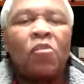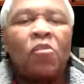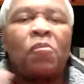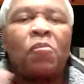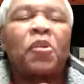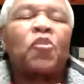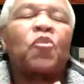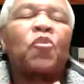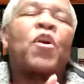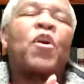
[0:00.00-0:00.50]

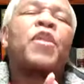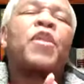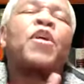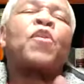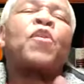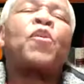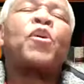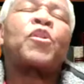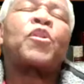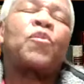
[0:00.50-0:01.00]
But
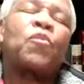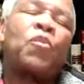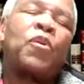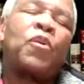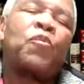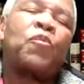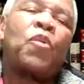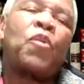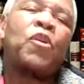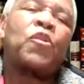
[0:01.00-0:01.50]
rather,
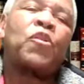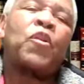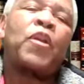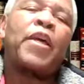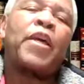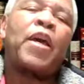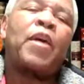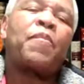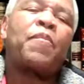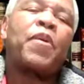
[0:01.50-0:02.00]
what will
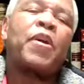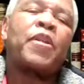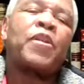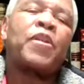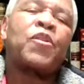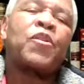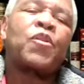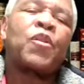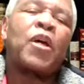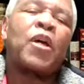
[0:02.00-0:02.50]
happen
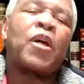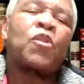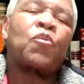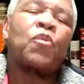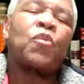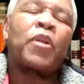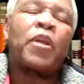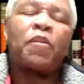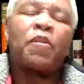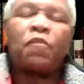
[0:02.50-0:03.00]
is that
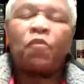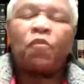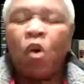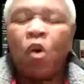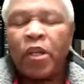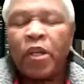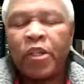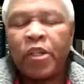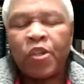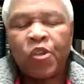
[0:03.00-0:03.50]
we'll have
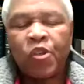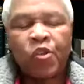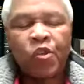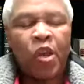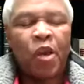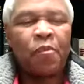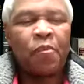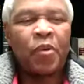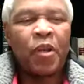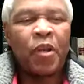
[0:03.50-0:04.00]
one
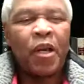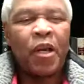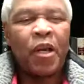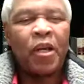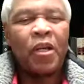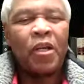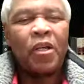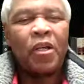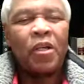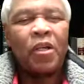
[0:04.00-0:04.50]
discipler
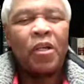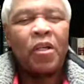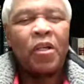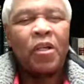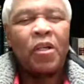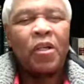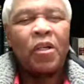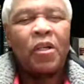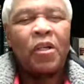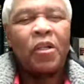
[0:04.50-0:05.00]

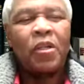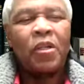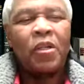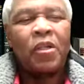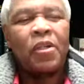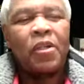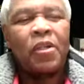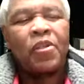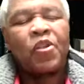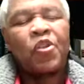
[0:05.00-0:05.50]

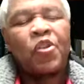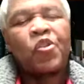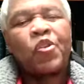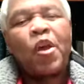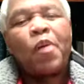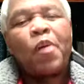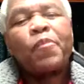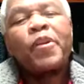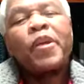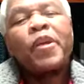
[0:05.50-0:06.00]

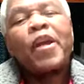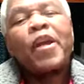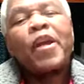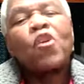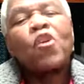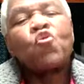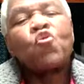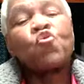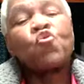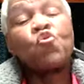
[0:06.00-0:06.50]
discipling a
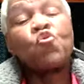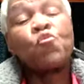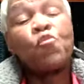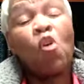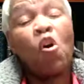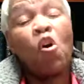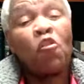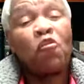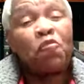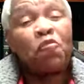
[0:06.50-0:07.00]
group
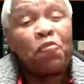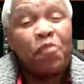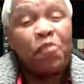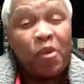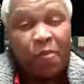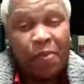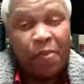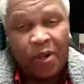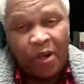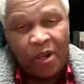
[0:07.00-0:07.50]
of
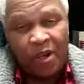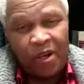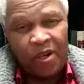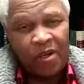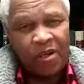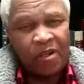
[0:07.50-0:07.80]
people.